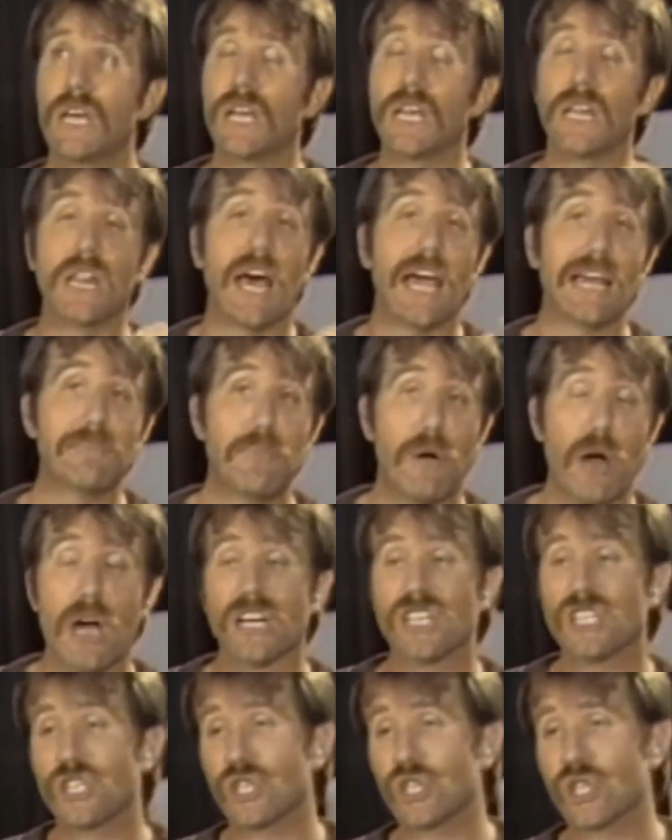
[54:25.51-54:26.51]
light
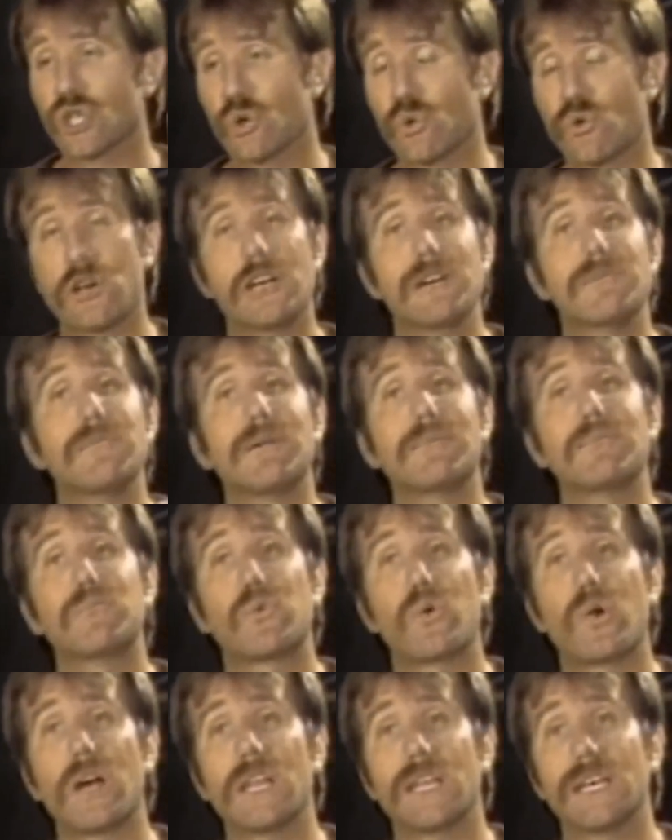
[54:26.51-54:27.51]
boxes, scrim,
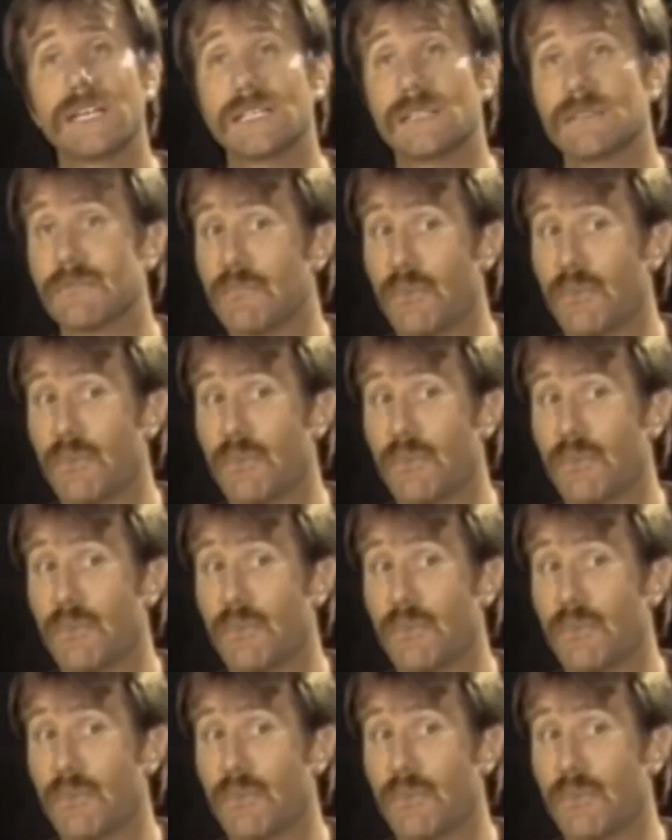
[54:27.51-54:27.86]
umbrellas,